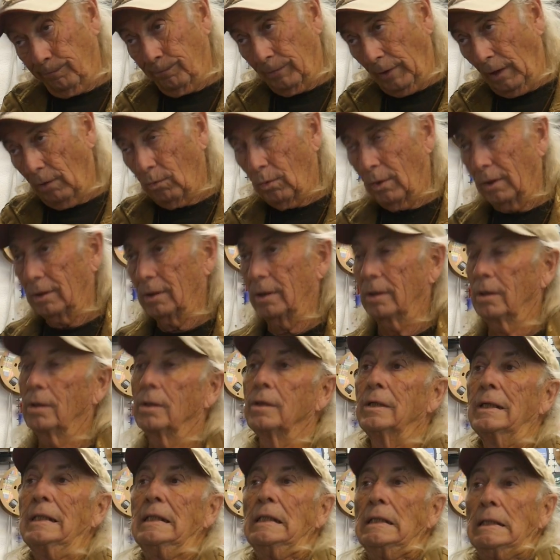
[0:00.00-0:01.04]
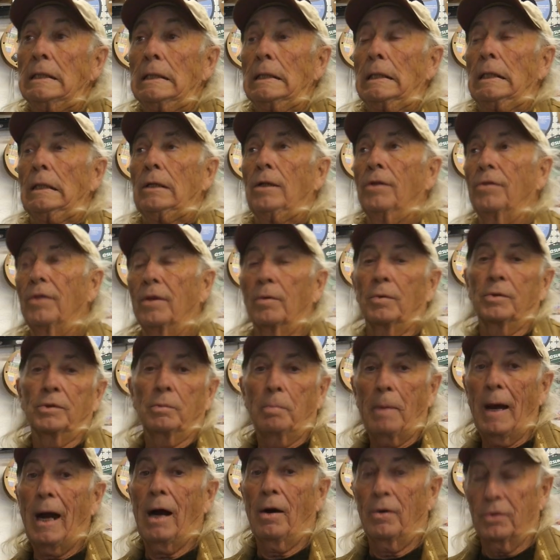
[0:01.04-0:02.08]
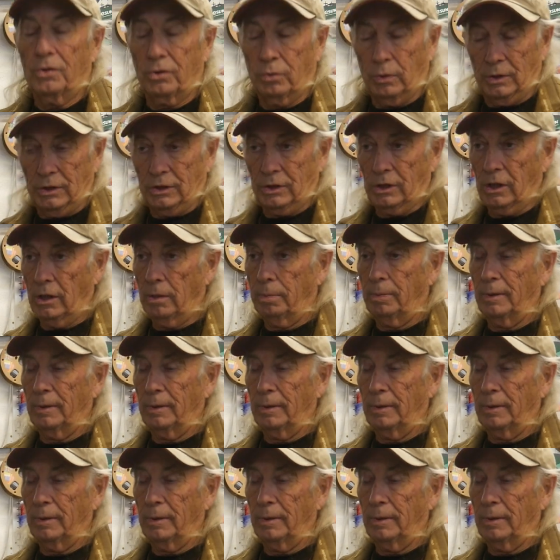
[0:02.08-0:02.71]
that one little thing with the power switch.